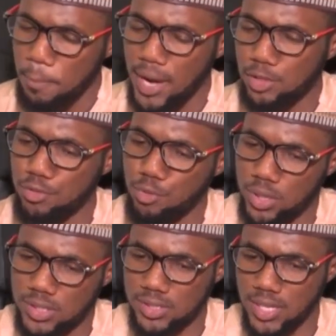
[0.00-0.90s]
Part of
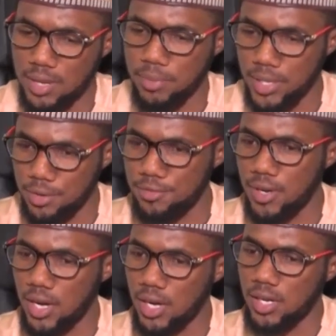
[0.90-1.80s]
what I believe
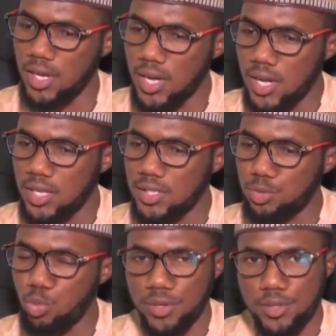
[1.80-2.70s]

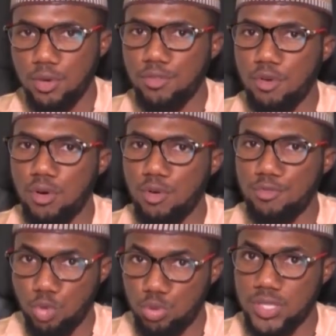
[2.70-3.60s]
is worthy
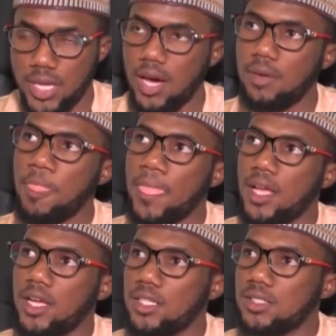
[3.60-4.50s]
of note here
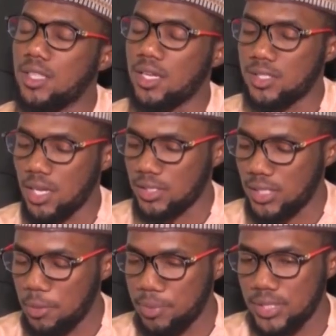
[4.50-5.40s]
is that
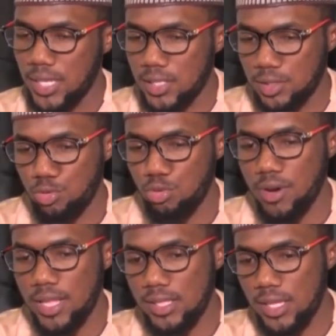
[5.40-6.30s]
Salbrix has,
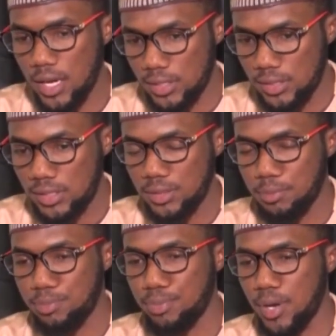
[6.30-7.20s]
over the years,
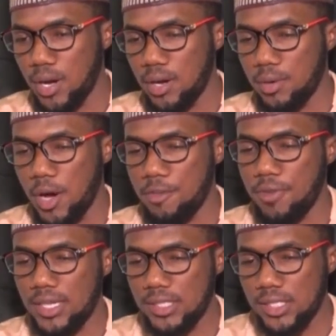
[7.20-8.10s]

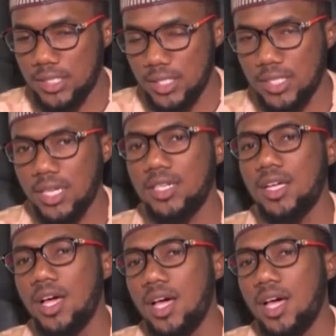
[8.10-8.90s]
facilitated